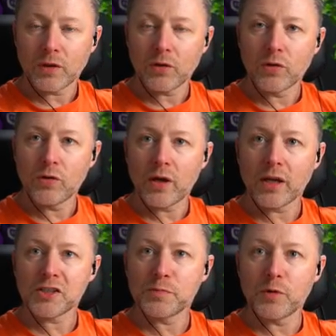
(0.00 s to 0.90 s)
Who
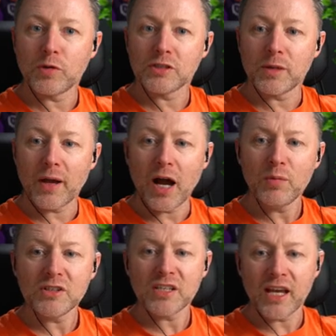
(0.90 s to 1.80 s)
exposed Limmy? I
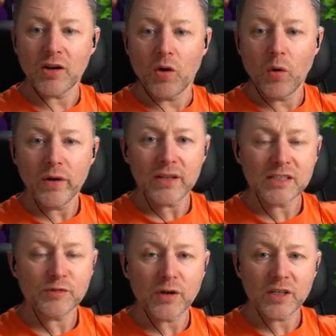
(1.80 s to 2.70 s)
was getting all of
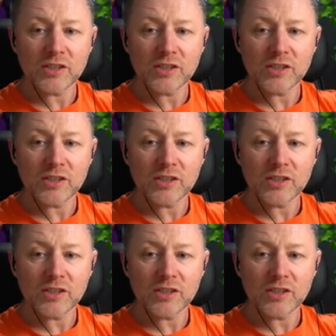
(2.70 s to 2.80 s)
this fucking